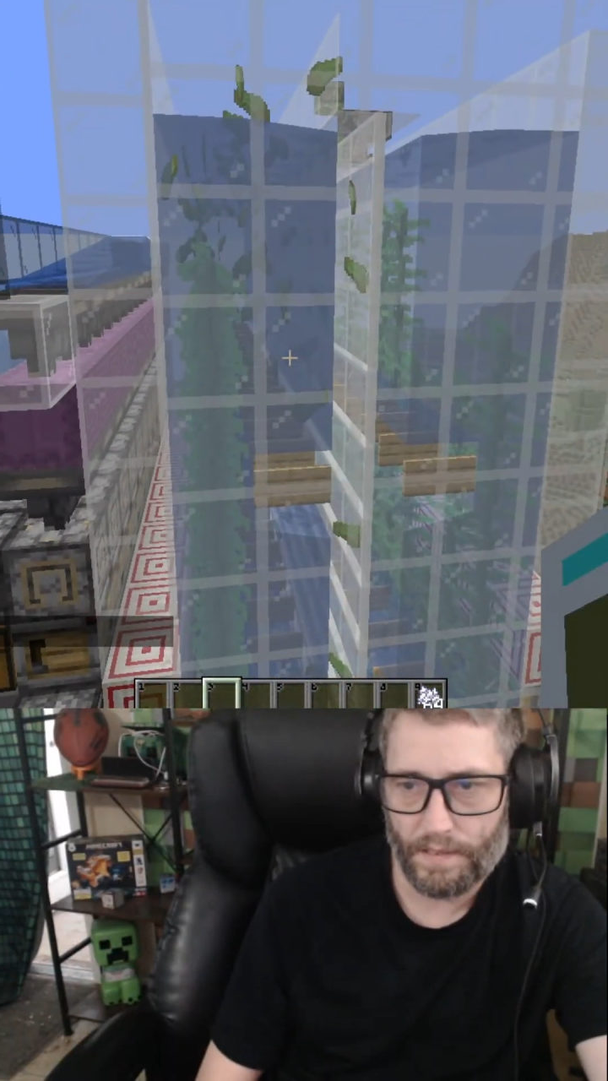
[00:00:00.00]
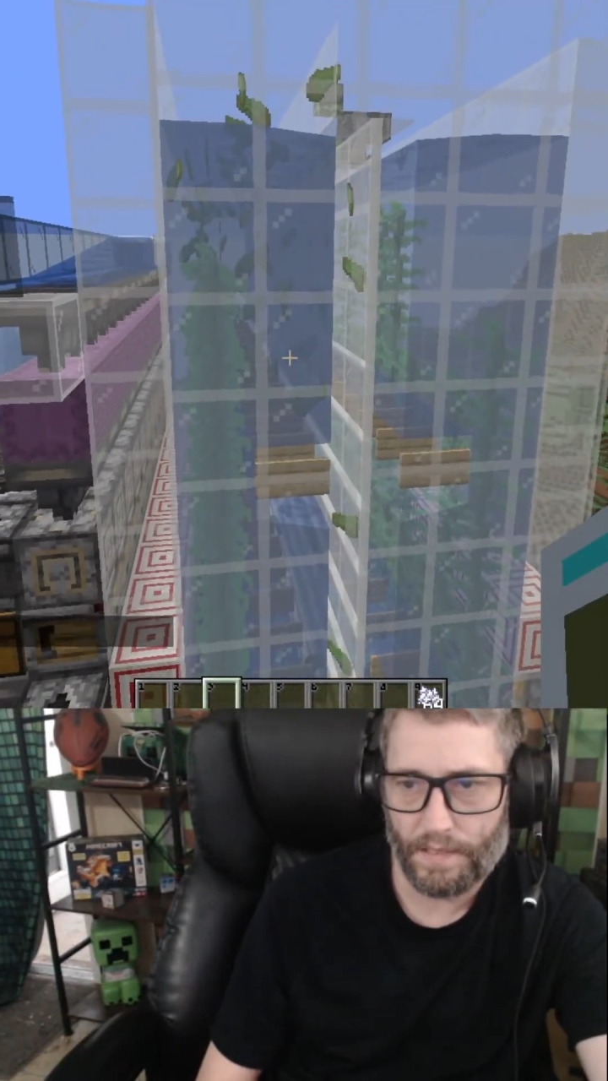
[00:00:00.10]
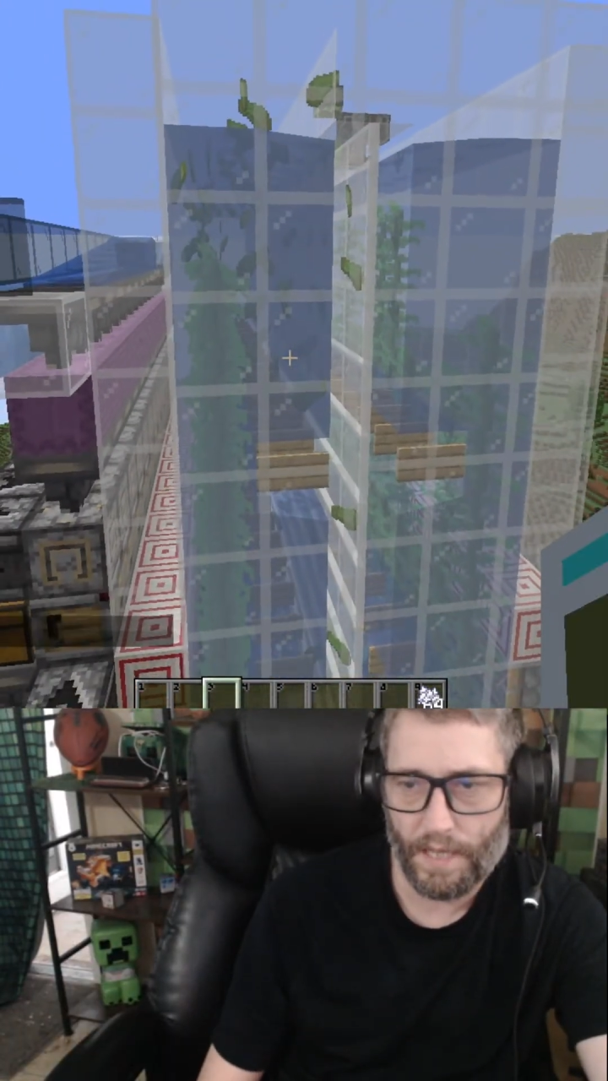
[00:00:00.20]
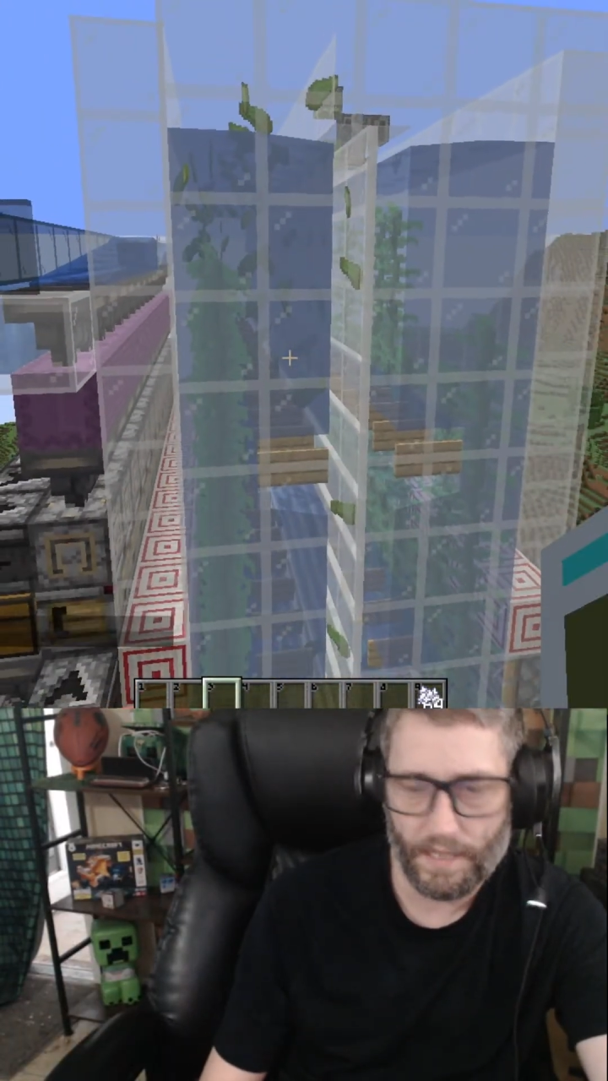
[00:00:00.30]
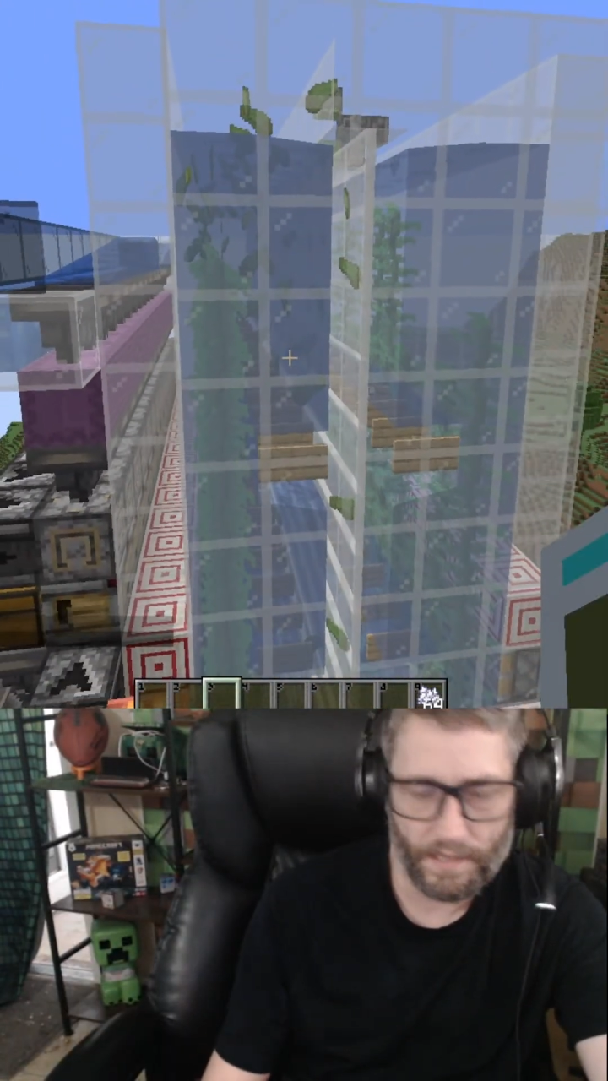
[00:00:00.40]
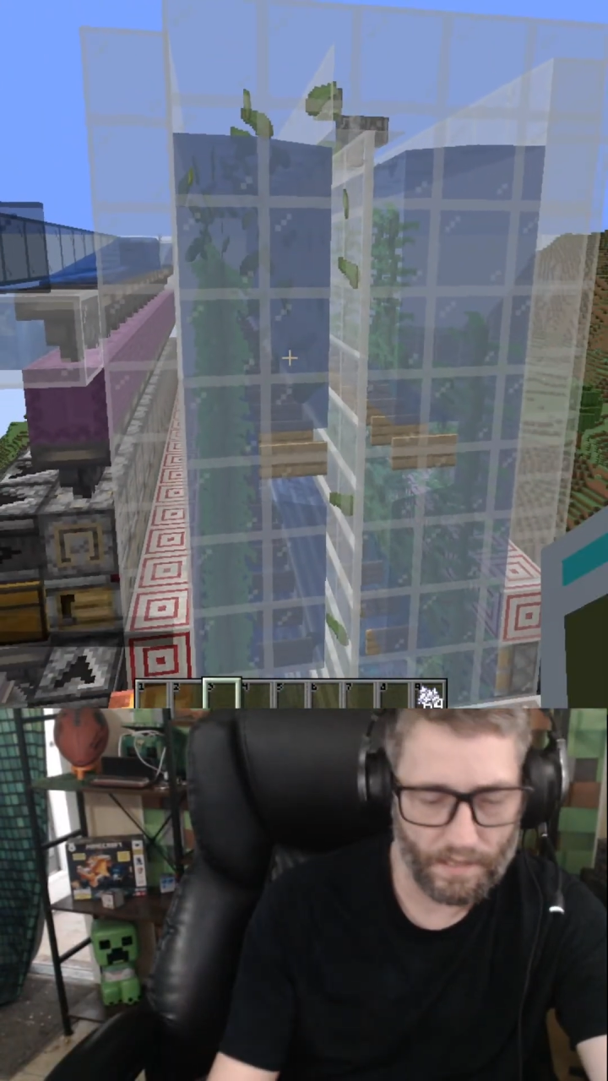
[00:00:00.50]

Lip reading: nice.